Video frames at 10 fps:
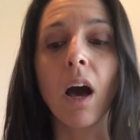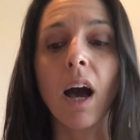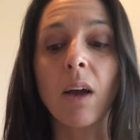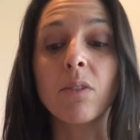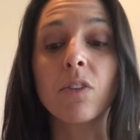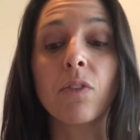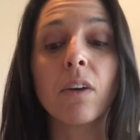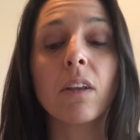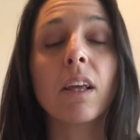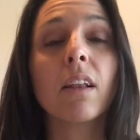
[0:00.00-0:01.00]
I was
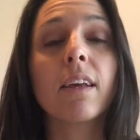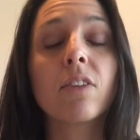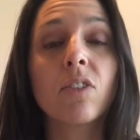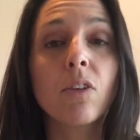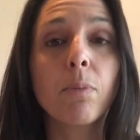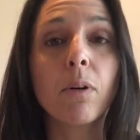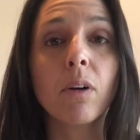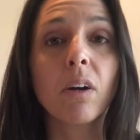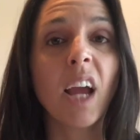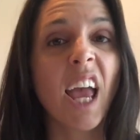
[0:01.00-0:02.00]
feeling like
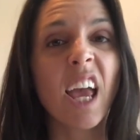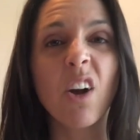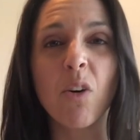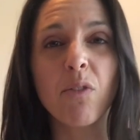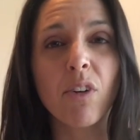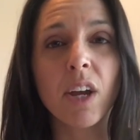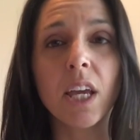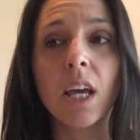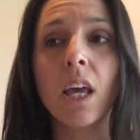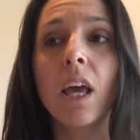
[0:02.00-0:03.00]
super
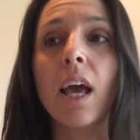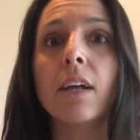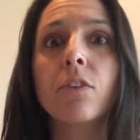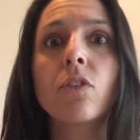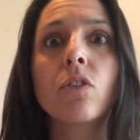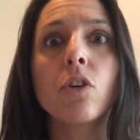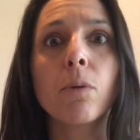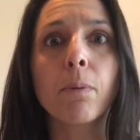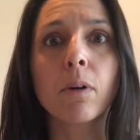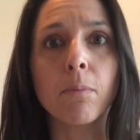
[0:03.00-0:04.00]
hangover-y and
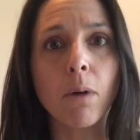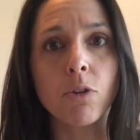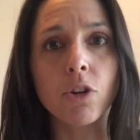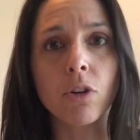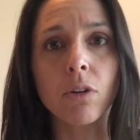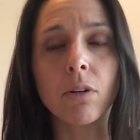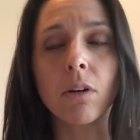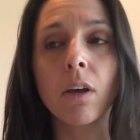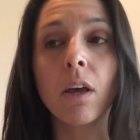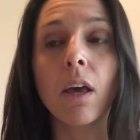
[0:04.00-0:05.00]
super emotional,
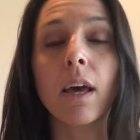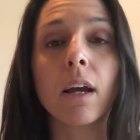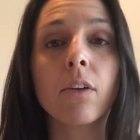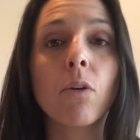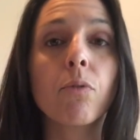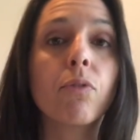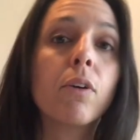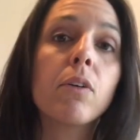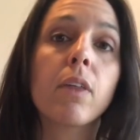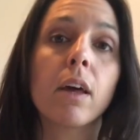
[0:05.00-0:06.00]
and I don't
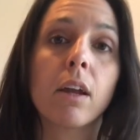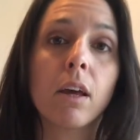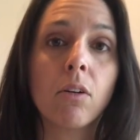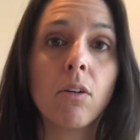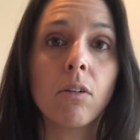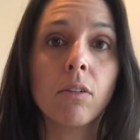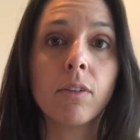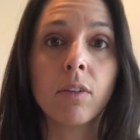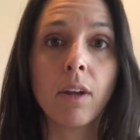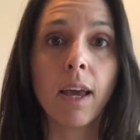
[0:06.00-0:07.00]
feel that at all
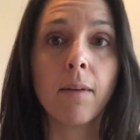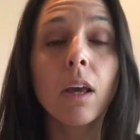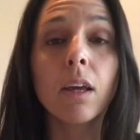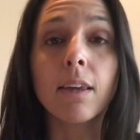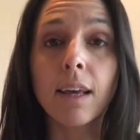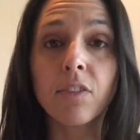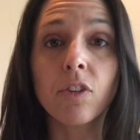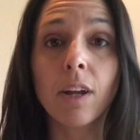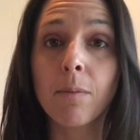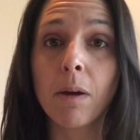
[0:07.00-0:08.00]
today.
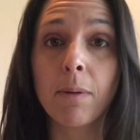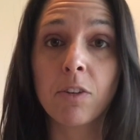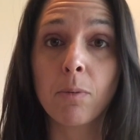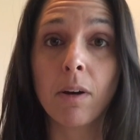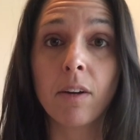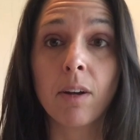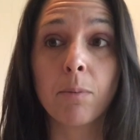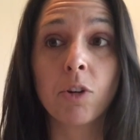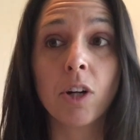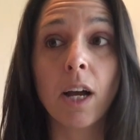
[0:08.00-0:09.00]
Yesterday, my basal body
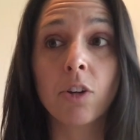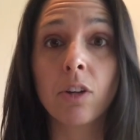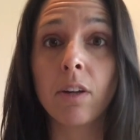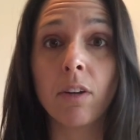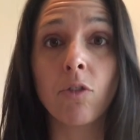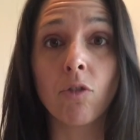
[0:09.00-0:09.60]
temperature actually did